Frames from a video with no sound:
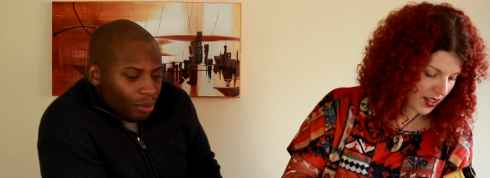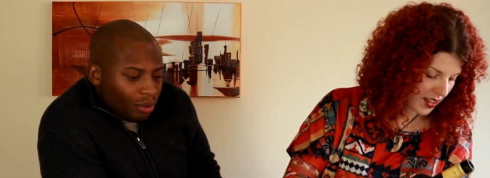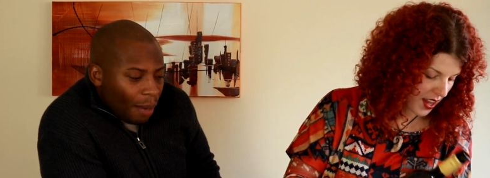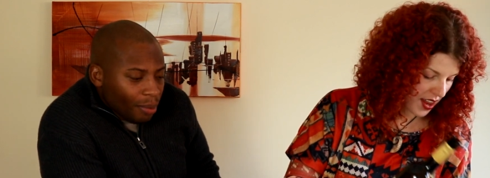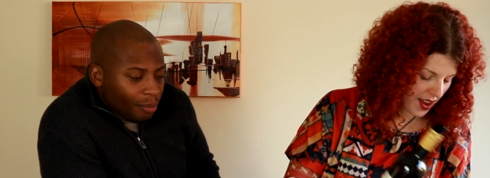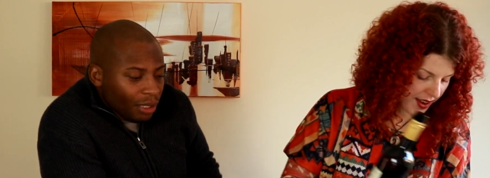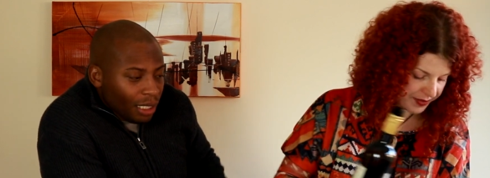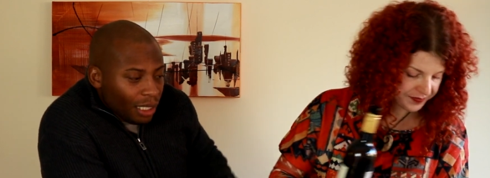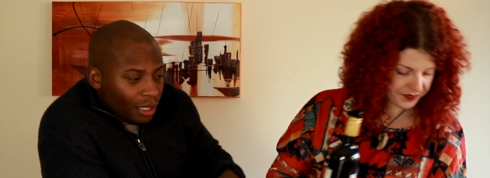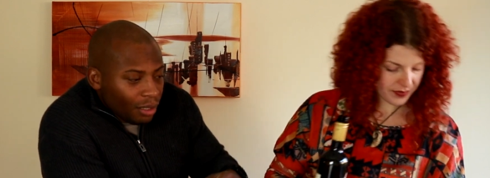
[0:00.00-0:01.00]

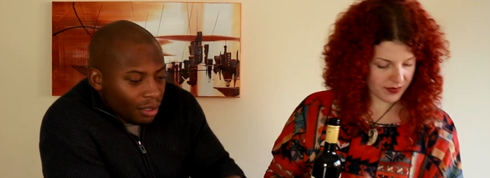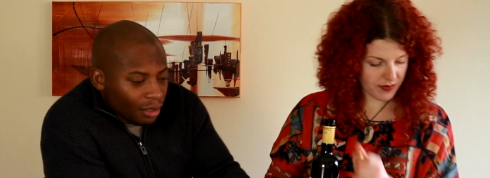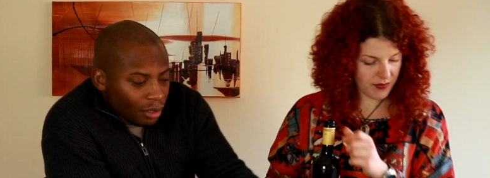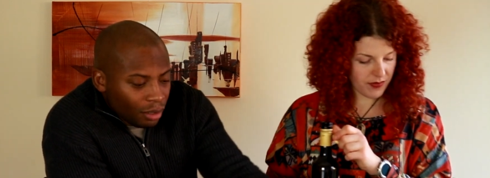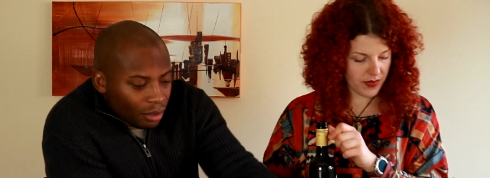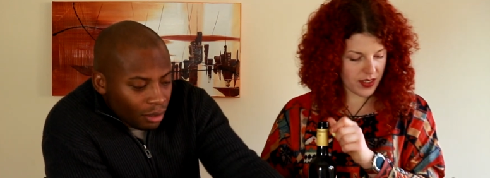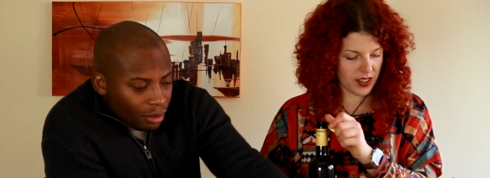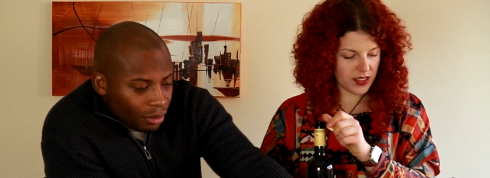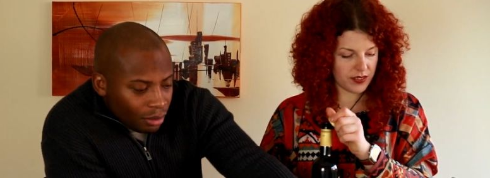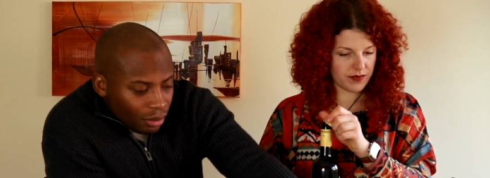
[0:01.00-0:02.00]
Speaker 1: probably
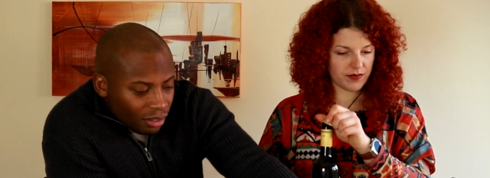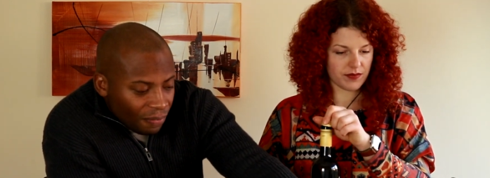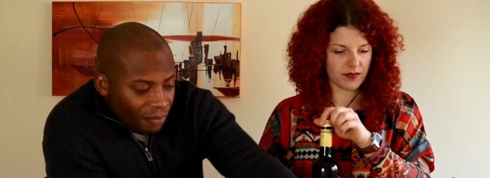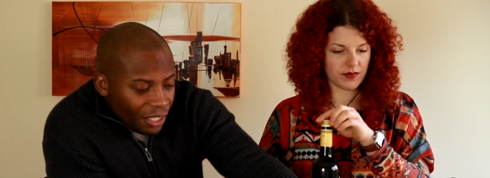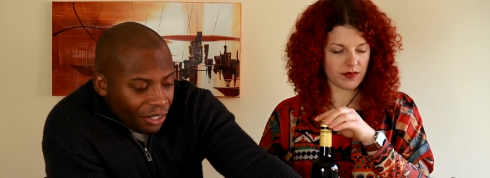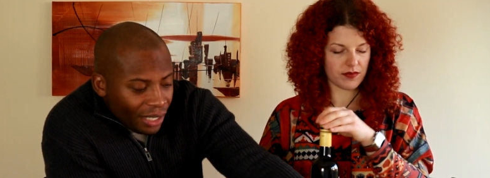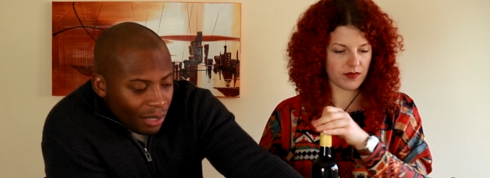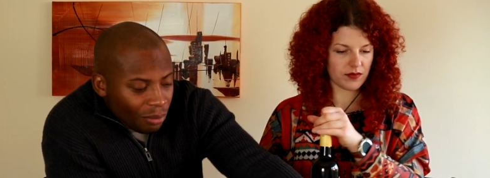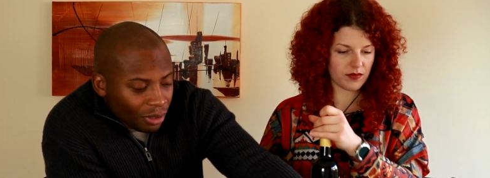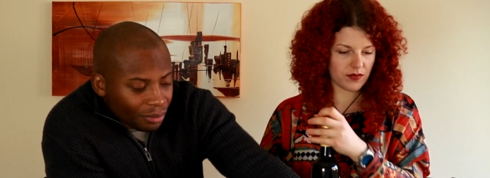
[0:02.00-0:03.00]
the figure
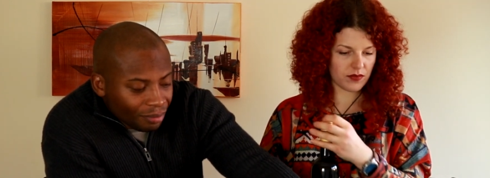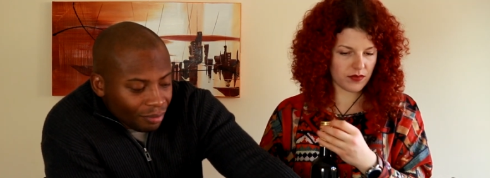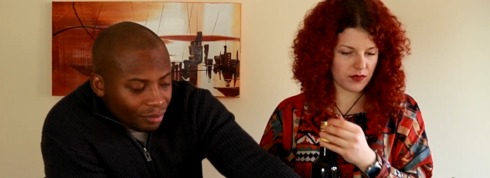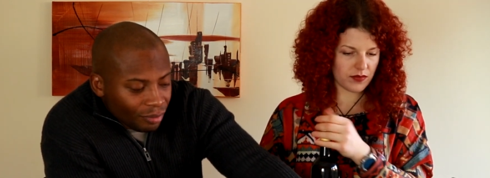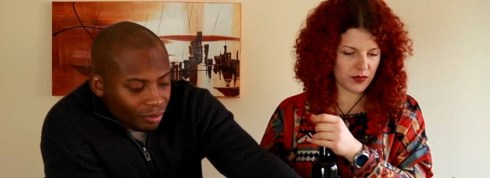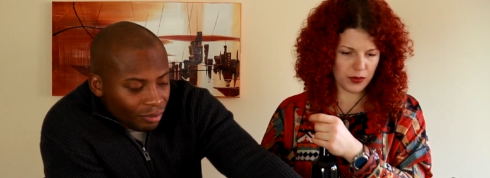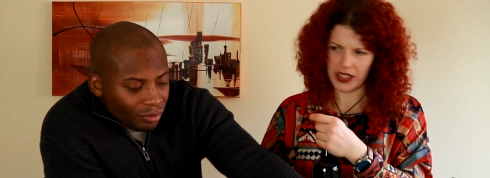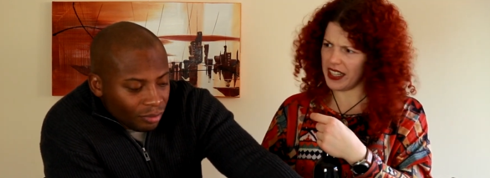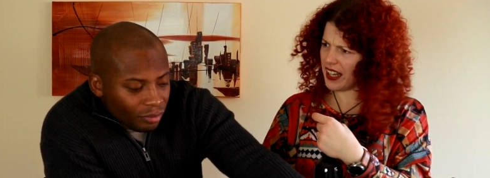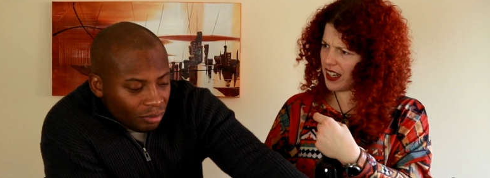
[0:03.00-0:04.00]
eight one
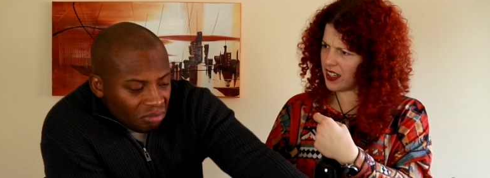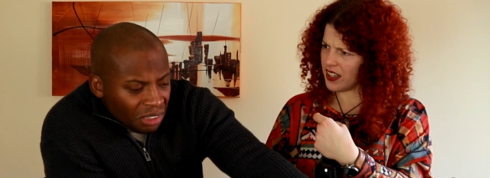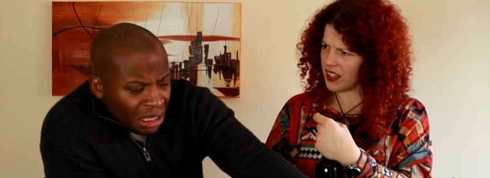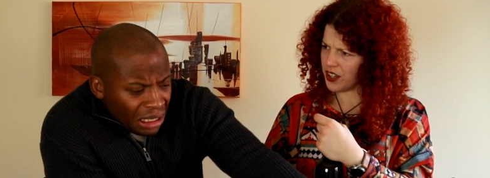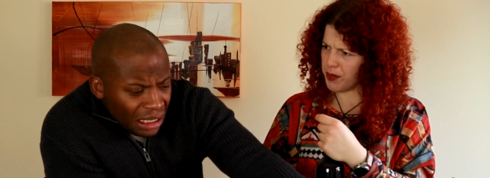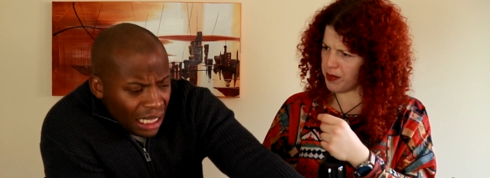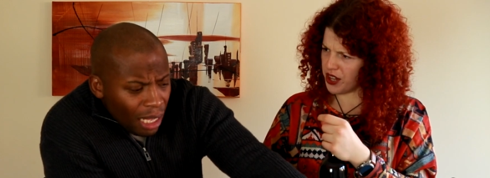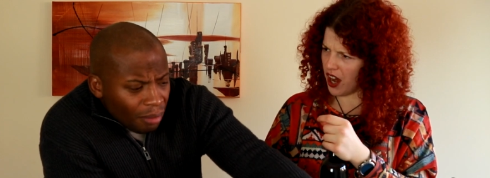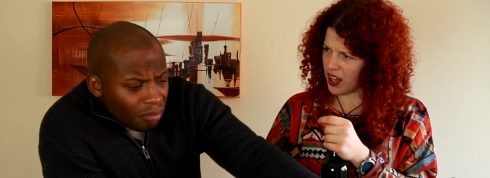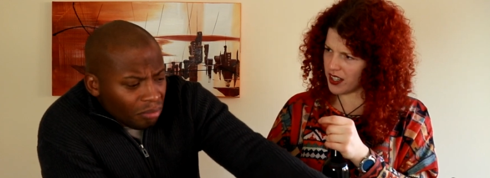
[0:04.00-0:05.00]
Speaker 2: really the yeah,
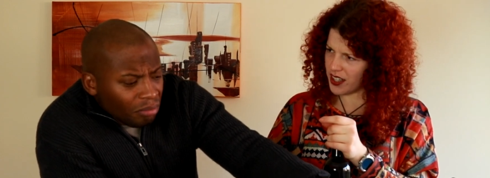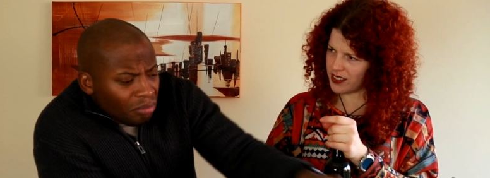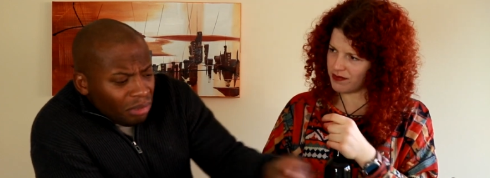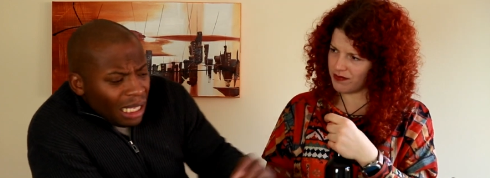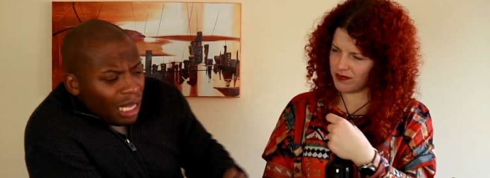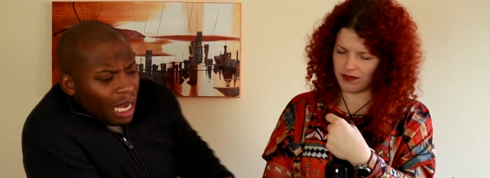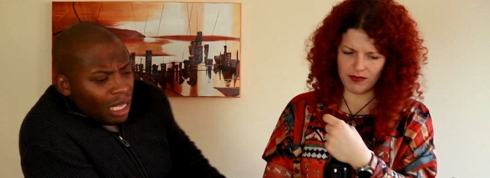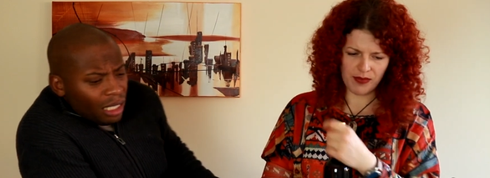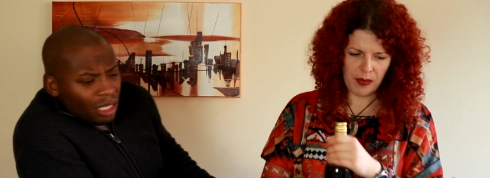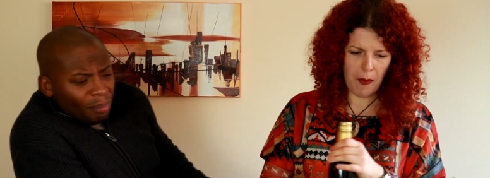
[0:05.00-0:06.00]
banana?
Speaker 1: Yeah, uh,
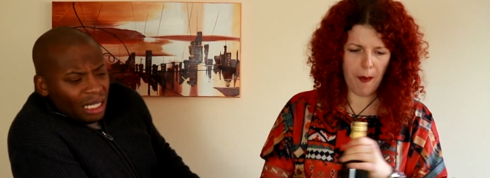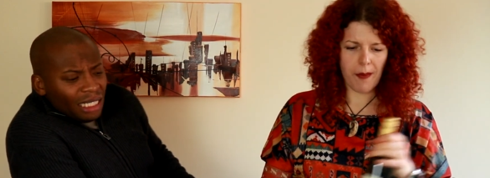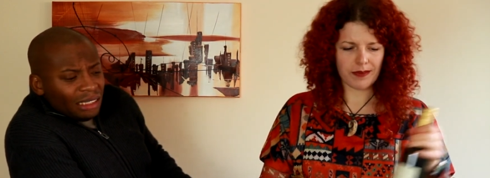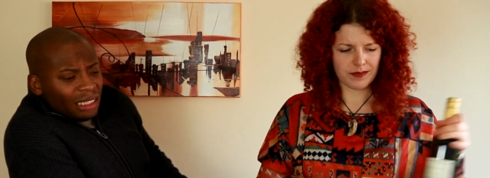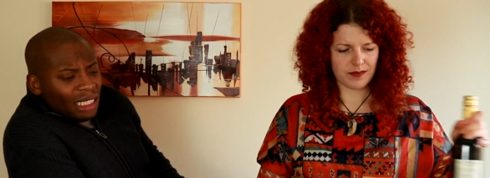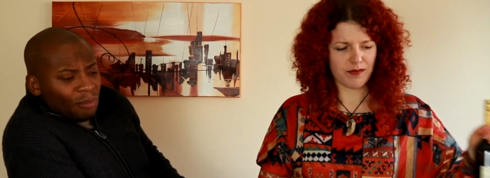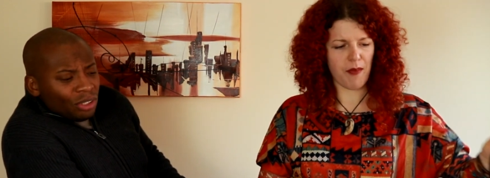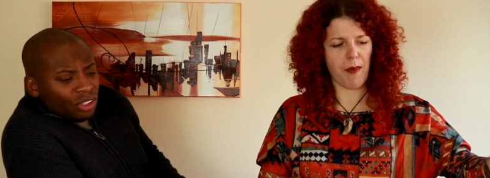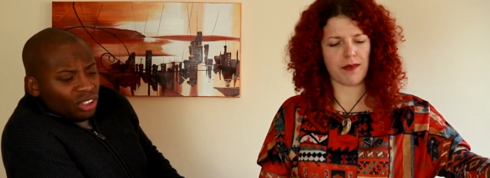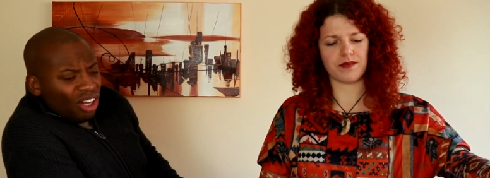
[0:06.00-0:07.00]
because it, it
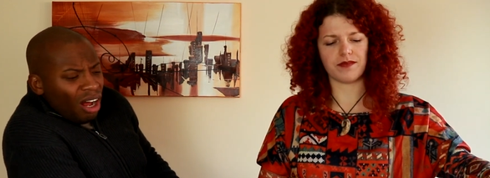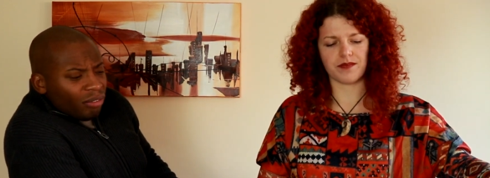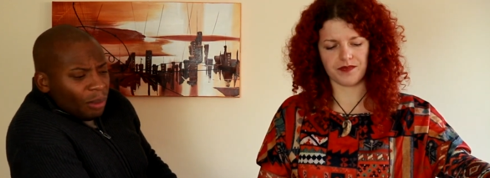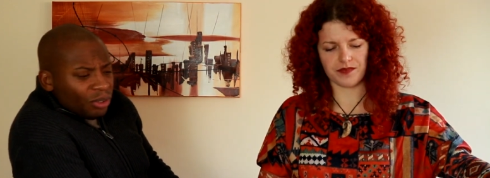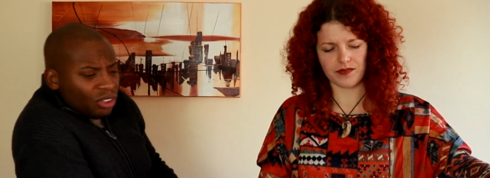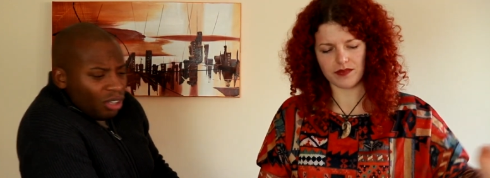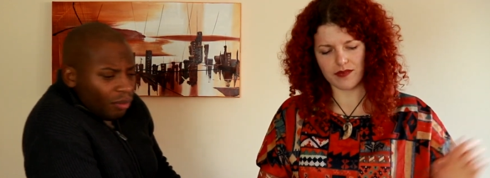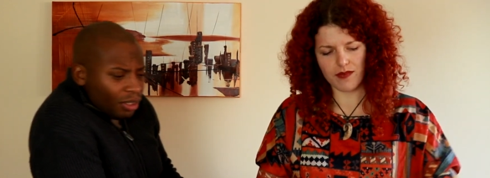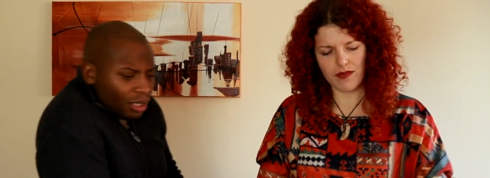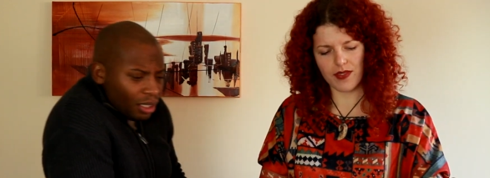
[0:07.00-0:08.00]
was soft. It was
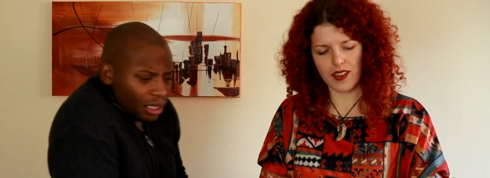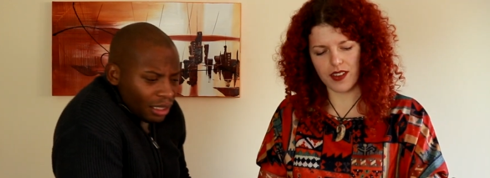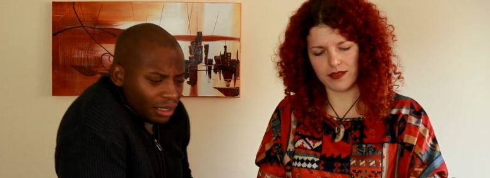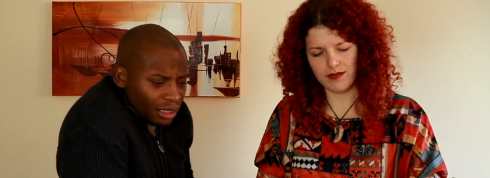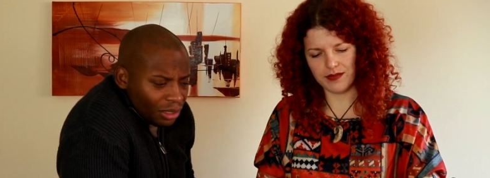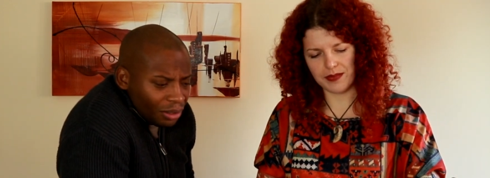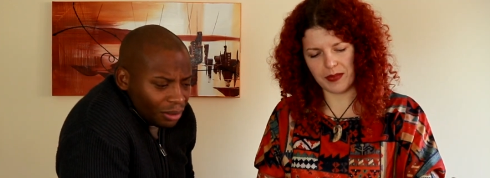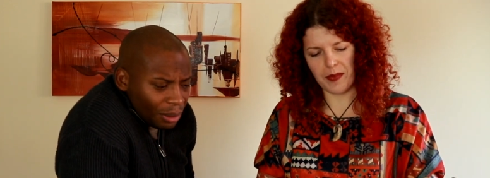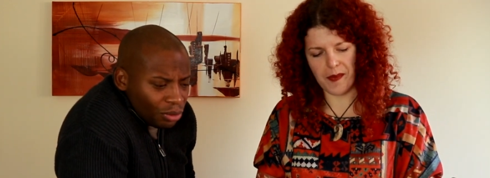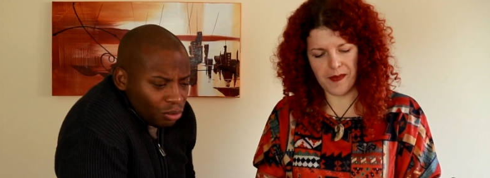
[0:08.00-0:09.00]
soft in, in the center.
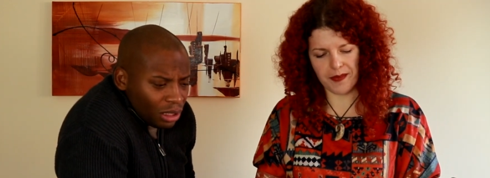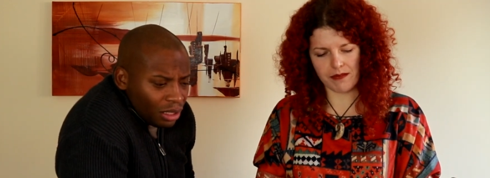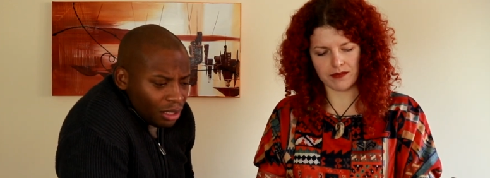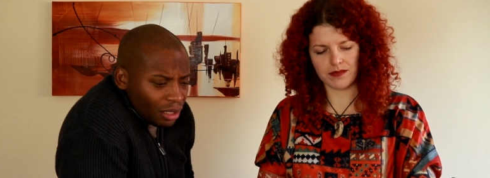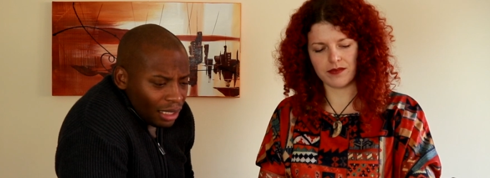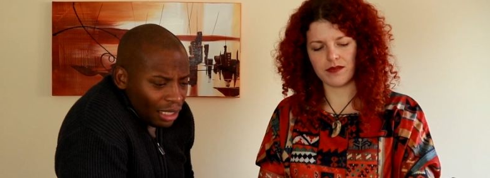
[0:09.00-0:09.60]
It was really good, and